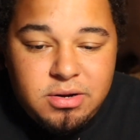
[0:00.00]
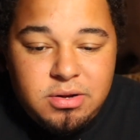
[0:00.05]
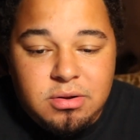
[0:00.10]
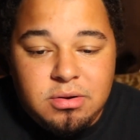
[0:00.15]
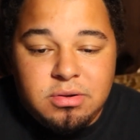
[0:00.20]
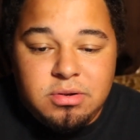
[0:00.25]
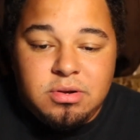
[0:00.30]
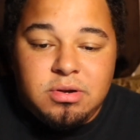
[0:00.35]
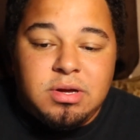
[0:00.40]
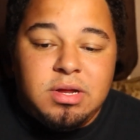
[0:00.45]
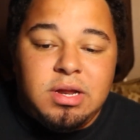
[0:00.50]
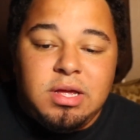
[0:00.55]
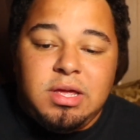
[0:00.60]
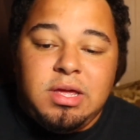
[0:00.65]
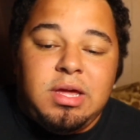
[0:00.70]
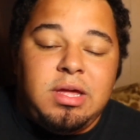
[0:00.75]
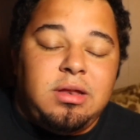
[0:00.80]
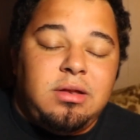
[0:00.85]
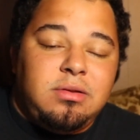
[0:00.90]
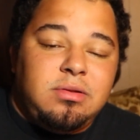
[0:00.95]
You're you're gonna
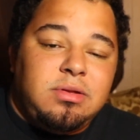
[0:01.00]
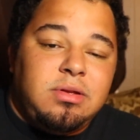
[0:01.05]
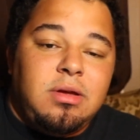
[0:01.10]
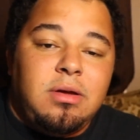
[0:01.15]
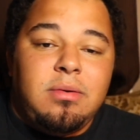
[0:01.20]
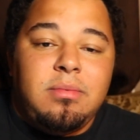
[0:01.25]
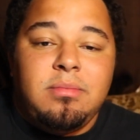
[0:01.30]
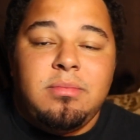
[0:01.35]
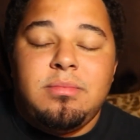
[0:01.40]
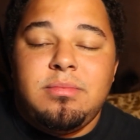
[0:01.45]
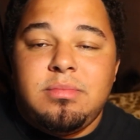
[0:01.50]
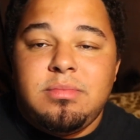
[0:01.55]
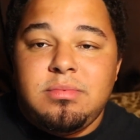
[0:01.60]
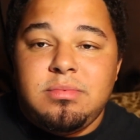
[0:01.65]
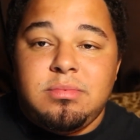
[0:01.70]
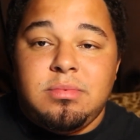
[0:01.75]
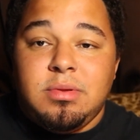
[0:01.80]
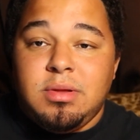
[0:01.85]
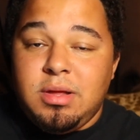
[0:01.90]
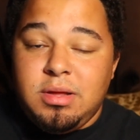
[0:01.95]
get some
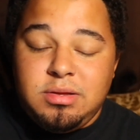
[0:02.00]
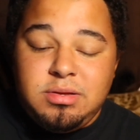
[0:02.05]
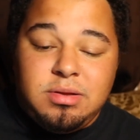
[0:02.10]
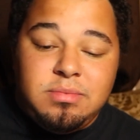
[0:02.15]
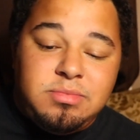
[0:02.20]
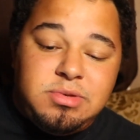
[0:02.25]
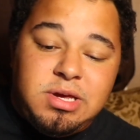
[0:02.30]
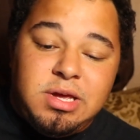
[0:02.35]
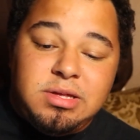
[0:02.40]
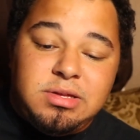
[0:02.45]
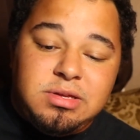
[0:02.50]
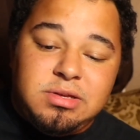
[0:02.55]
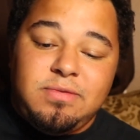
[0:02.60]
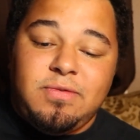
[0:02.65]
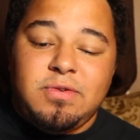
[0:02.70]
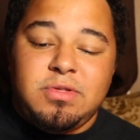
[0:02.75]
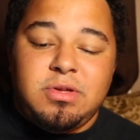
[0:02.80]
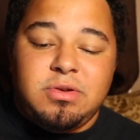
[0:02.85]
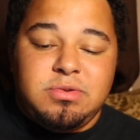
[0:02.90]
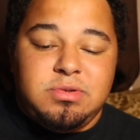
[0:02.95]
some chances
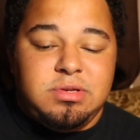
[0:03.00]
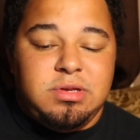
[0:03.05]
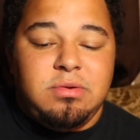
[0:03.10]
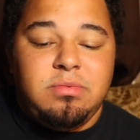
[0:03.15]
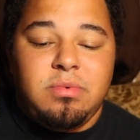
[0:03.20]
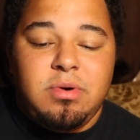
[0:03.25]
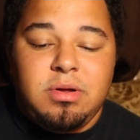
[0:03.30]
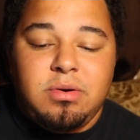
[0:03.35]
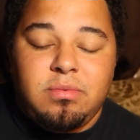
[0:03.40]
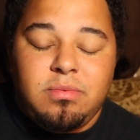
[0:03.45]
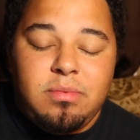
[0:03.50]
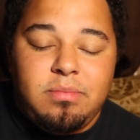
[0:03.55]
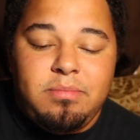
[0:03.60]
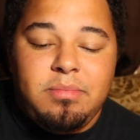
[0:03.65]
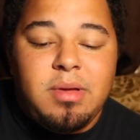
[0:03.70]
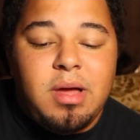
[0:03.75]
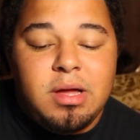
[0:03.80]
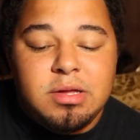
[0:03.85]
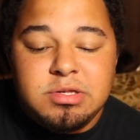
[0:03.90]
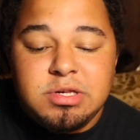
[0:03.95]
for those Z one
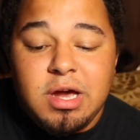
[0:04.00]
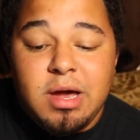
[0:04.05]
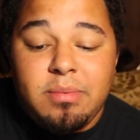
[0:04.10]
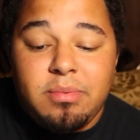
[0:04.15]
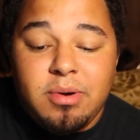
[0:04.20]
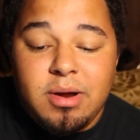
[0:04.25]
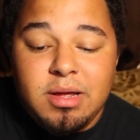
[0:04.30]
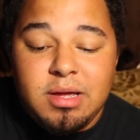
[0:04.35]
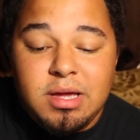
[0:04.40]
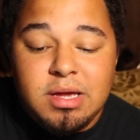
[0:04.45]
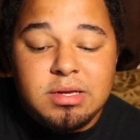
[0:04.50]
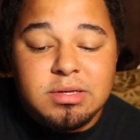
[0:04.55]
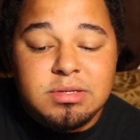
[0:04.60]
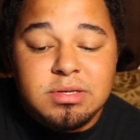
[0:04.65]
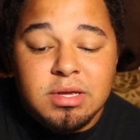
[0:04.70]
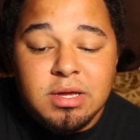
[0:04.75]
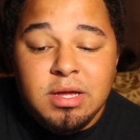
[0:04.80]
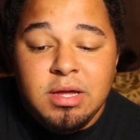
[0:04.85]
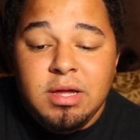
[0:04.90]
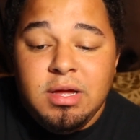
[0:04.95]
uh, job rankings,
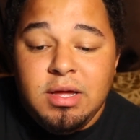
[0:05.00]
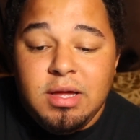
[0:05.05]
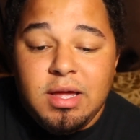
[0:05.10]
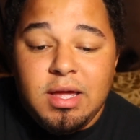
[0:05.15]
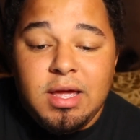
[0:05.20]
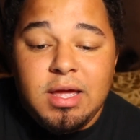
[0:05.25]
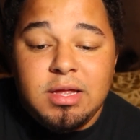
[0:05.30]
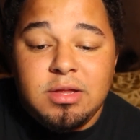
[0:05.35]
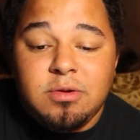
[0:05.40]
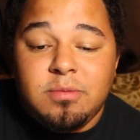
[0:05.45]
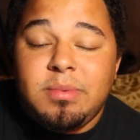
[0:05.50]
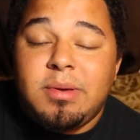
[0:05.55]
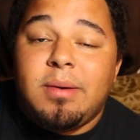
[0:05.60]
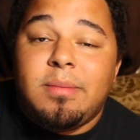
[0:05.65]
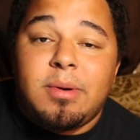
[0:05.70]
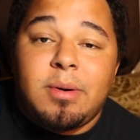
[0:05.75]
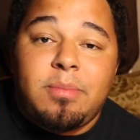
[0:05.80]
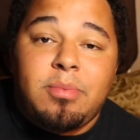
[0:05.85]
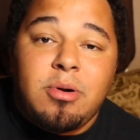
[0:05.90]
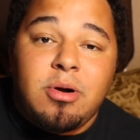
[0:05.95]
and you'll be
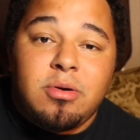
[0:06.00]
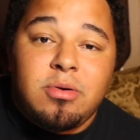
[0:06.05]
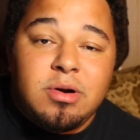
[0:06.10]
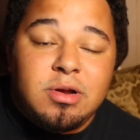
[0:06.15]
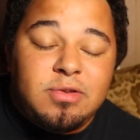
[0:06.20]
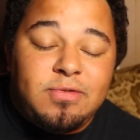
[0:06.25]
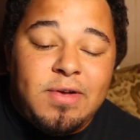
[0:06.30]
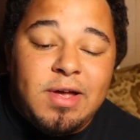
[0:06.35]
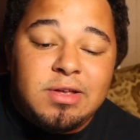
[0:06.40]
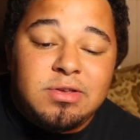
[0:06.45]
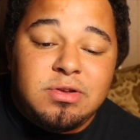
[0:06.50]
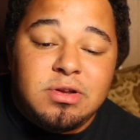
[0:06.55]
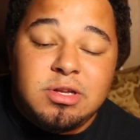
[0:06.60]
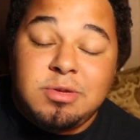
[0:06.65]
able to progress faster.